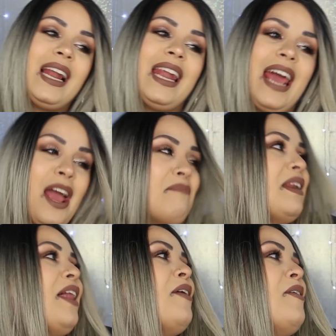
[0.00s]
Glam
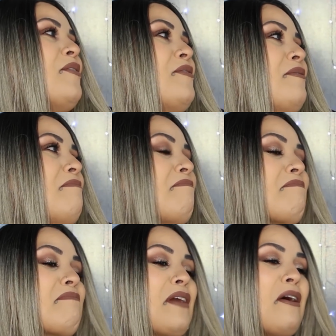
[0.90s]
Glow.
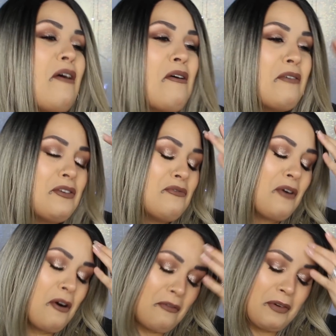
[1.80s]
Oh, you
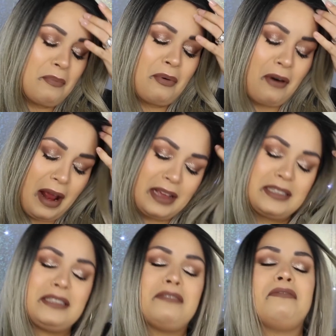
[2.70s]

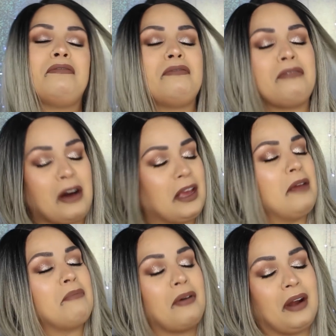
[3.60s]
overpriced
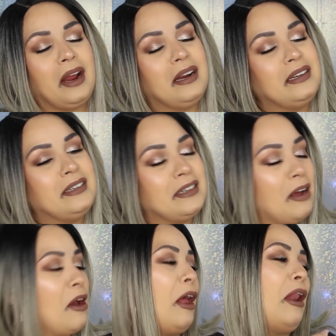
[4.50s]
fucking brand.
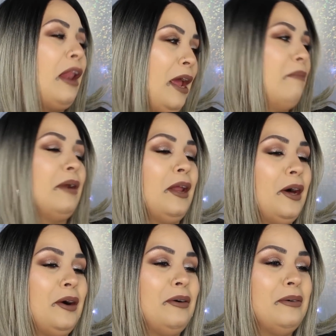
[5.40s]
Glam
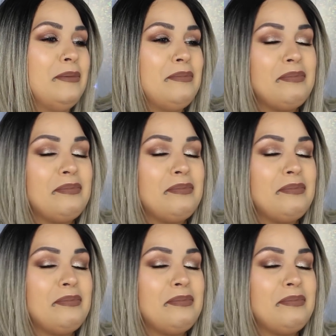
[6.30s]
Glow.